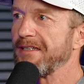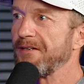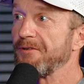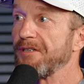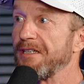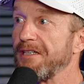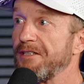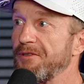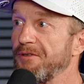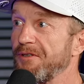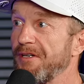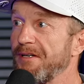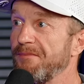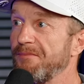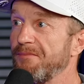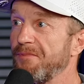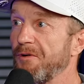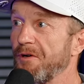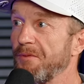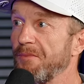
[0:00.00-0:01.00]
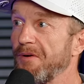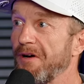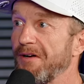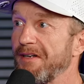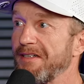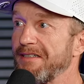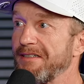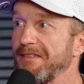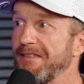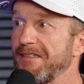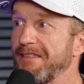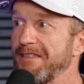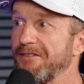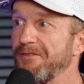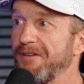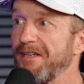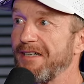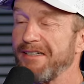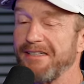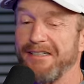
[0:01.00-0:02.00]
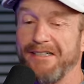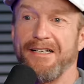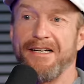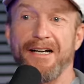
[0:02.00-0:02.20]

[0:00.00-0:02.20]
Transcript: I really enjoy Porter yep. Barr. He's a he's a great.